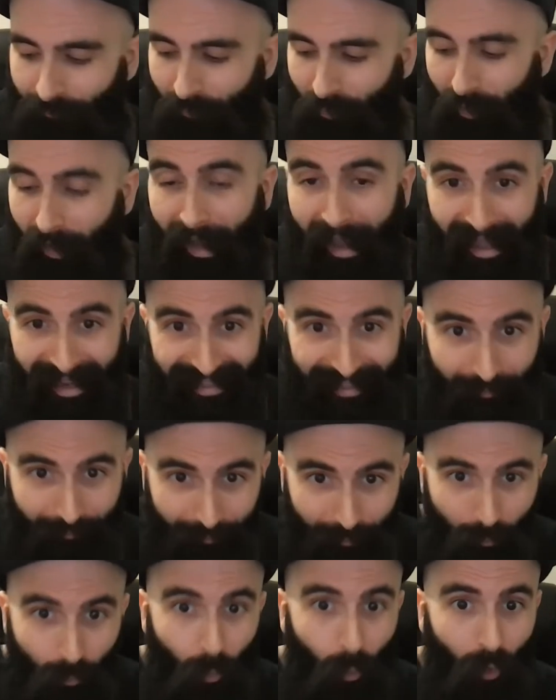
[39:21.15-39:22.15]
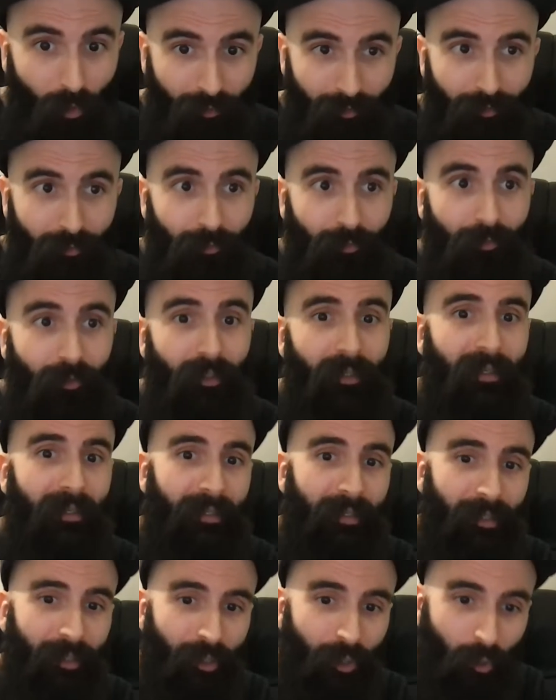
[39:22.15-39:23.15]
Okay, and if you want to
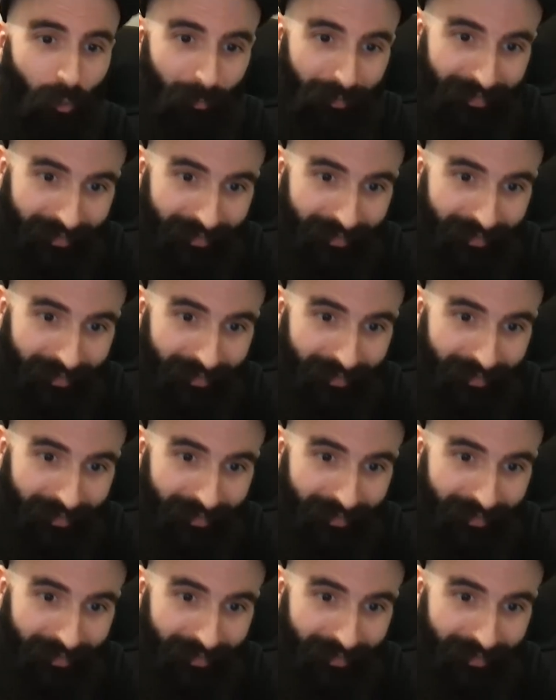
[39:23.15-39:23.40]
go